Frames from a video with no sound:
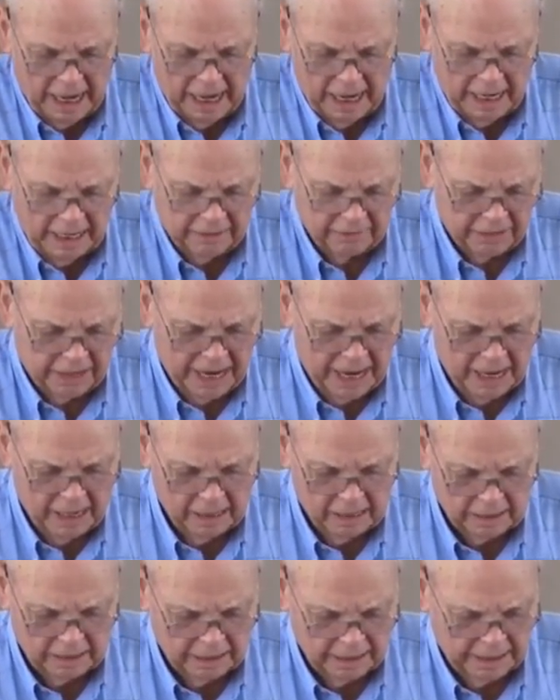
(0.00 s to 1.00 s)
in,
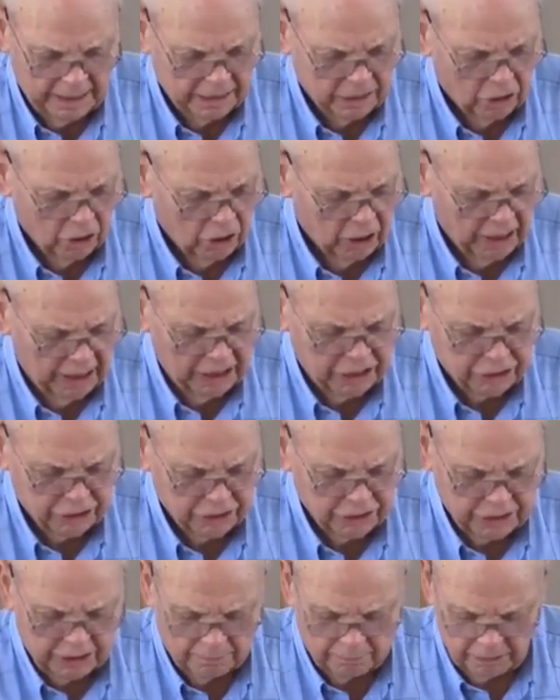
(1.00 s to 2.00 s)
uh, in
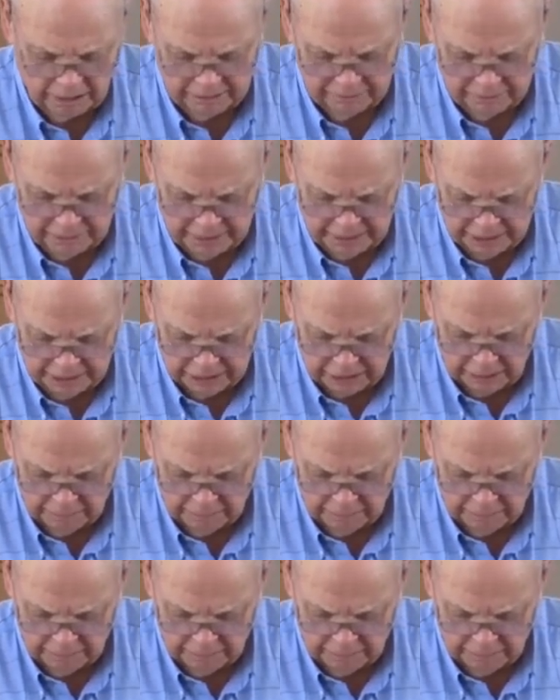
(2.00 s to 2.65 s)
Galatians, I believe it is,